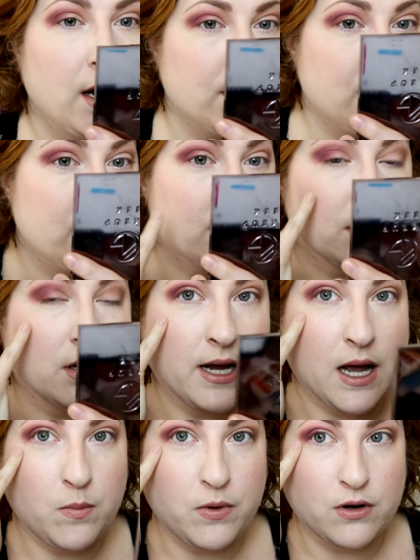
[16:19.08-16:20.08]
also just
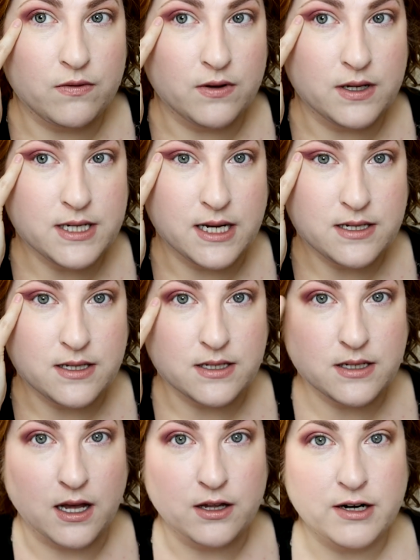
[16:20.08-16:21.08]
look how beautiful intense
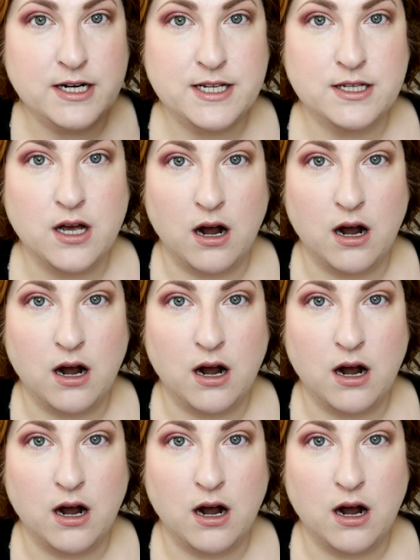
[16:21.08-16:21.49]
this color is. It's